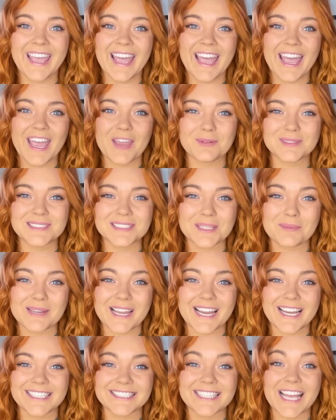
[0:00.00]
Hey, what's up,
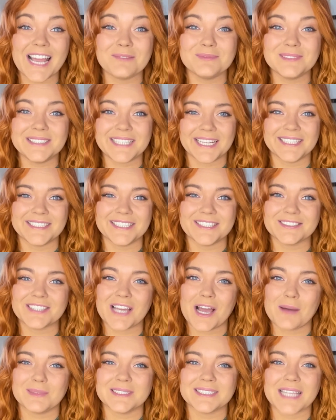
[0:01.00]
guys? I'm Danielle
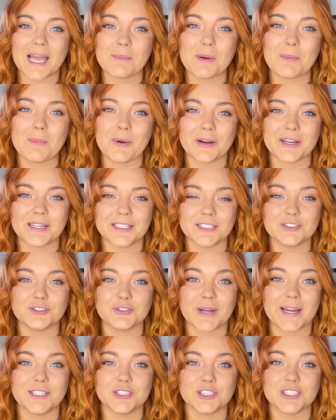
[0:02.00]
Thomas. I'm a marketing
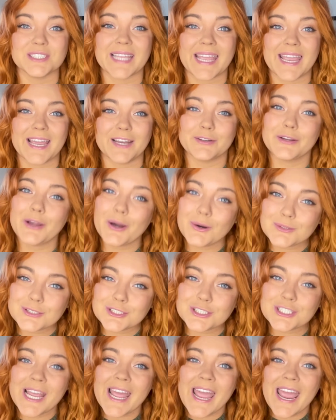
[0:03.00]
strategist and
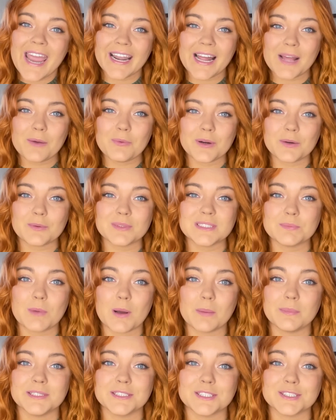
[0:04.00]
coach, and I work with small
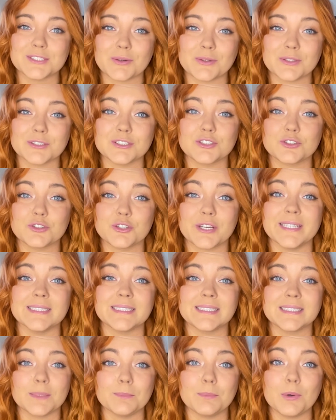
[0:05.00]
business owners to create
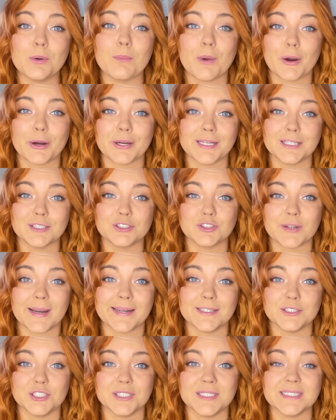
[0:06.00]
simple marketing
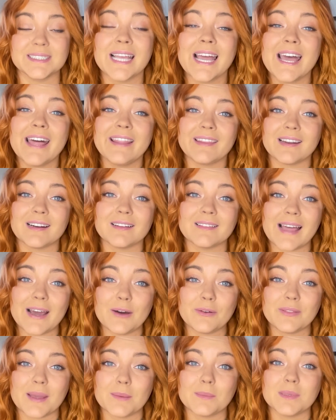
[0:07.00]
strategies that allow
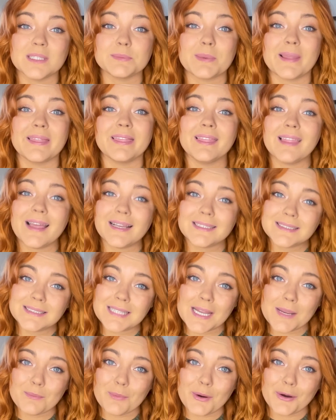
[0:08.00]
them to spend less
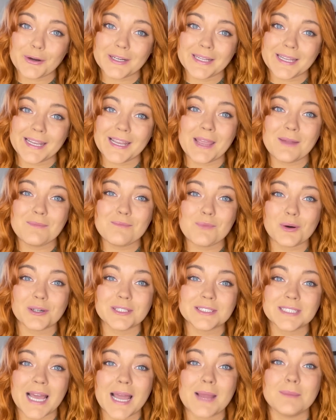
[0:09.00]
time marketing and more
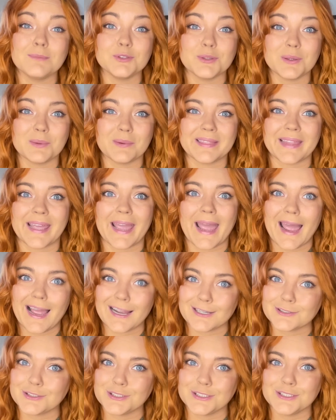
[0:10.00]
time doing what they
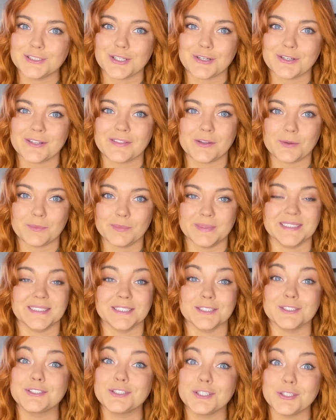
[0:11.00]
actually started their
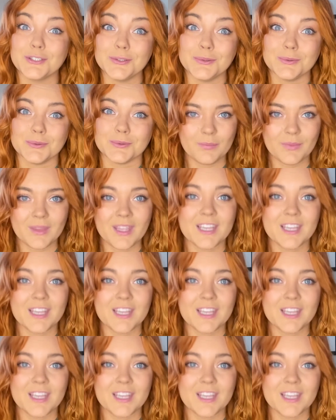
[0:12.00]
business to do.